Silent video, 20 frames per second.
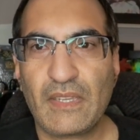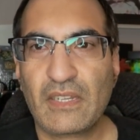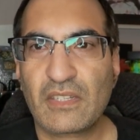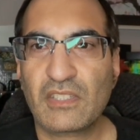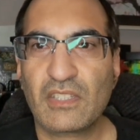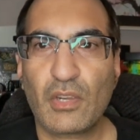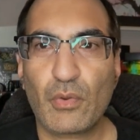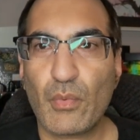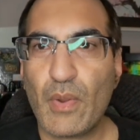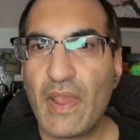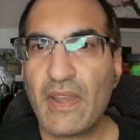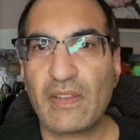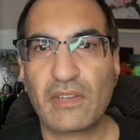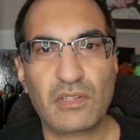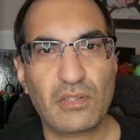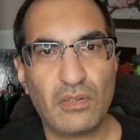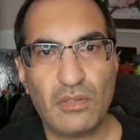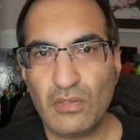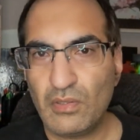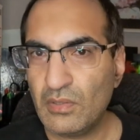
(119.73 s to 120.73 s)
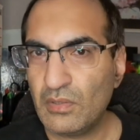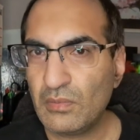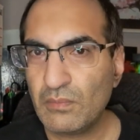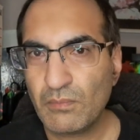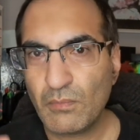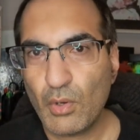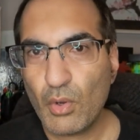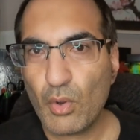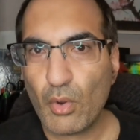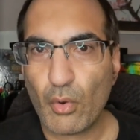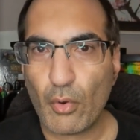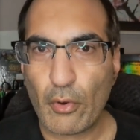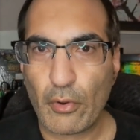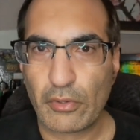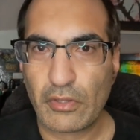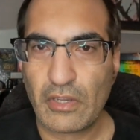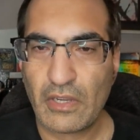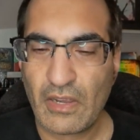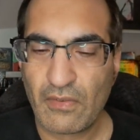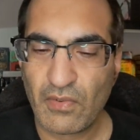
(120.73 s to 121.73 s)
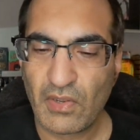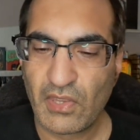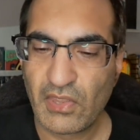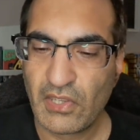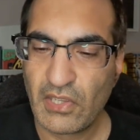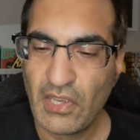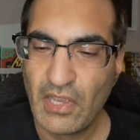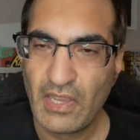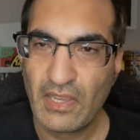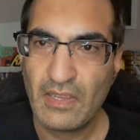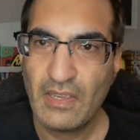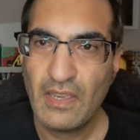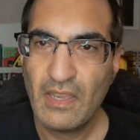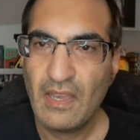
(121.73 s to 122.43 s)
tyrannical horde and everything.